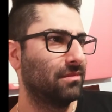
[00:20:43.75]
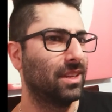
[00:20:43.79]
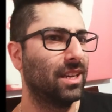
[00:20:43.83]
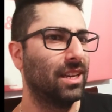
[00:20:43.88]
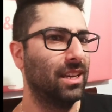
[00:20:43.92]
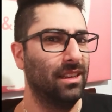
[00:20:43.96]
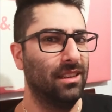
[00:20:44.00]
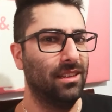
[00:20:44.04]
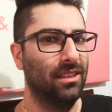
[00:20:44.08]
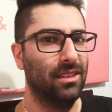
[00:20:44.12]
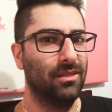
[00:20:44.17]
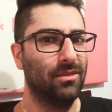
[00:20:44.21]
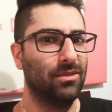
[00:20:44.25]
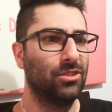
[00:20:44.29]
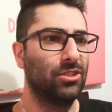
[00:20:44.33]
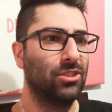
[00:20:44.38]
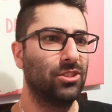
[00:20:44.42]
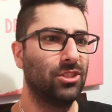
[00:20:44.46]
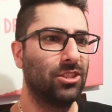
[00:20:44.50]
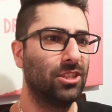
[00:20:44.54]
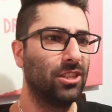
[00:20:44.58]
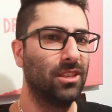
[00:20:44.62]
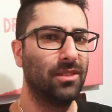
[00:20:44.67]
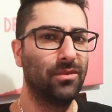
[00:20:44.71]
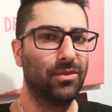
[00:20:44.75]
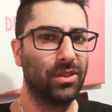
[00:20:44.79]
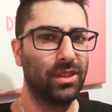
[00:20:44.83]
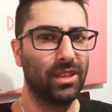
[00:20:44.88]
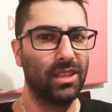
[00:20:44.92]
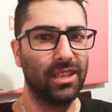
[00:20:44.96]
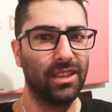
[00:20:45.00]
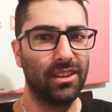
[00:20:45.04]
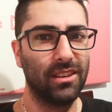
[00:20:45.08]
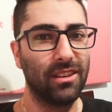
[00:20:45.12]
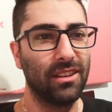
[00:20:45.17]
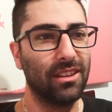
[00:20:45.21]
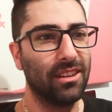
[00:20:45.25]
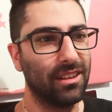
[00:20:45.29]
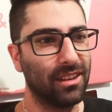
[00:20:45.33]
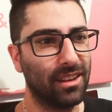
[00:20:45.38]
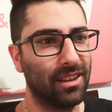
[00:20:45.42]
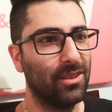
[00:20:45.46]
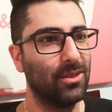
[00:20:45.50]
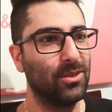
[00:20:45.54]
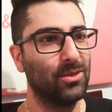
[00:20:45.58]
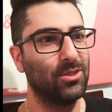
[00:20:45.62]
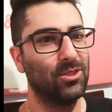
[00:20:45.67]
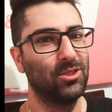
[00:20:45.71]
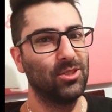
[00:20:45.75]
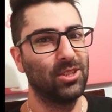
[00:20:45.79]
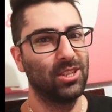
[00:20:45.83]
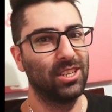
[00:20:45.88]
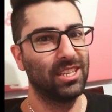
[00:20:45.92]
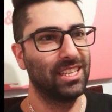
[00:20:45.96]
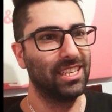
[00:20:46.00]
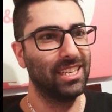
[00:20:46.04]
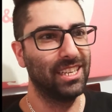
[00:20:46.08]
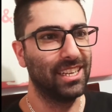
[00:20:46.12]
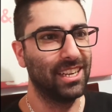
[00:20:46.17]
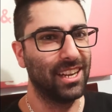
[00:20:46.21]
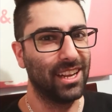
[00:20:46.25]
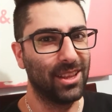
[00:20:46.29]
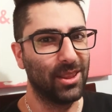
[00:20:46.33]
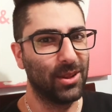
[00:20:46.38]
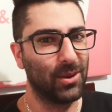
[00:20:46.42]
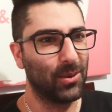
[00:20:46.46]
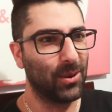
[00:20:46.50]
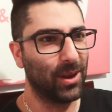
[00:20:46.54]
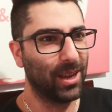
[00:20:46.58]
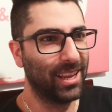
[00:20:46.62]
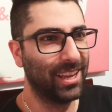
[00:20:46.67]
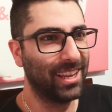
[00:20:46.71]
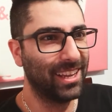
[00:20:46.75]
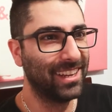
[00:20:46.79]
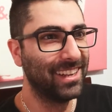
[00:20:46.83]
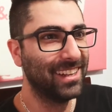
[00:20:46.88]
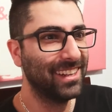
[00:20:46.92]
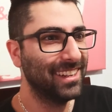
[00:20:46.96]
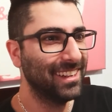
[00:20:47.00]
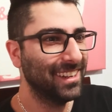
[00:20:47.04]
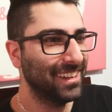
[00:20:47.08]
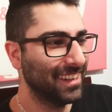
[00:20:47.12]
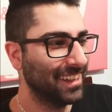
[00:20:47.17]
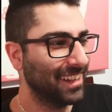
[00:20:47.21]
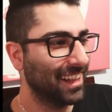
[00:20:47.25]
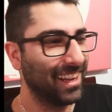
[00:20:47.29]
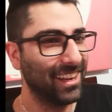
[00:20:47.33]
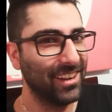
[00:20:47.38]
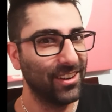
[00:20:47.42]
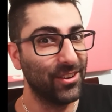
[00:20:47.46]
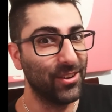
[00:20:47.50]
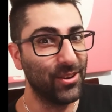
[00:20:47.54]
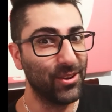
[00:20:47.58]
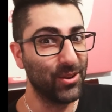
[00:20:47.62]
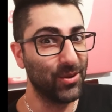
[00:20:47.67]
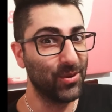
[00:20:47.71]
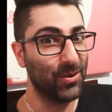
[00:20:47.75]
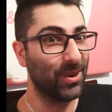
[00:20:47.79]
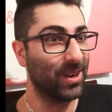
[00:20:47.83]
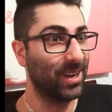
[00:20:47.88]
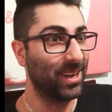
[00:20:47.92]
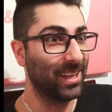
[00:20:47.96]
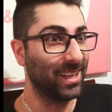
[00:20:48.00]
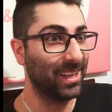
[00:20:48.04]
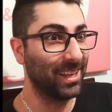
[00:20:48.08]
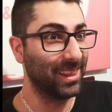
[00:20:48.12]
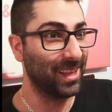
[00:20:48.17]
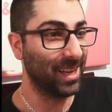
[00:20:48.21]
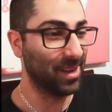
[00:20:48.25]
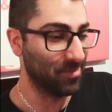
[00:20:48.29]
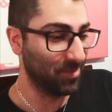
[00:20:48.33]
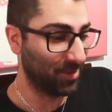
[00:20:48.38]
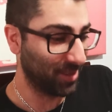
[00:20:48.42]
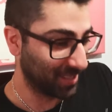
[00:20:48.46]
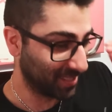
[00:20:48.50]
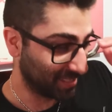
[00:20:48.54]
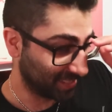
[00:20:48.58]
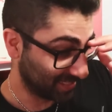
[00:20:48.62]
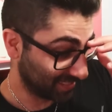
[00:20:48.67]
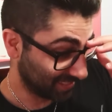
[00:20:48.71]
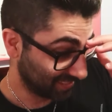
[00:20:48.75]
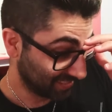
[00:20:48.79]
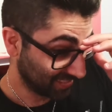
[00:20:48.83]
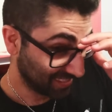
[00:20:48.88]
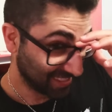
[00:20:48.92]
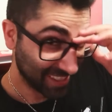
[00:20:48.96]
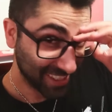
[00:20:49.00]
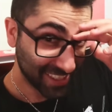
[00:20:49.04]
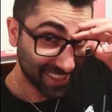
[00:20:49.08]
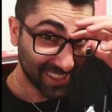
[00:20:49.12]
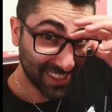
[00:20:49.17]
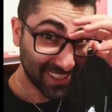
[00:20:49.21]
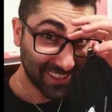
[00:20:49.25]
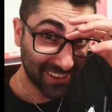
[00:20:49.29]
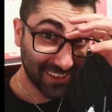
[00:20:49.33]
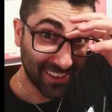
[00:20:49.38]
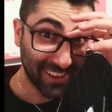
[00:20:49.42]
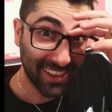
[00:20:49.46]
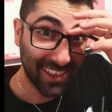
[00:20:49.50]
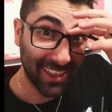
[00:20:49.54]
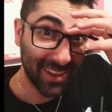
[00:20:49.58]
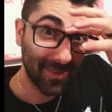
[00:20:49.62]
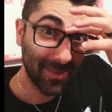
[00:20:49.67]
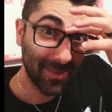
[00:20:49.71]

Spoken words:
I don't give a shit if you could eat or not. I was just gonna eat it either way. I knew you weren't gonna eat that much, so I kept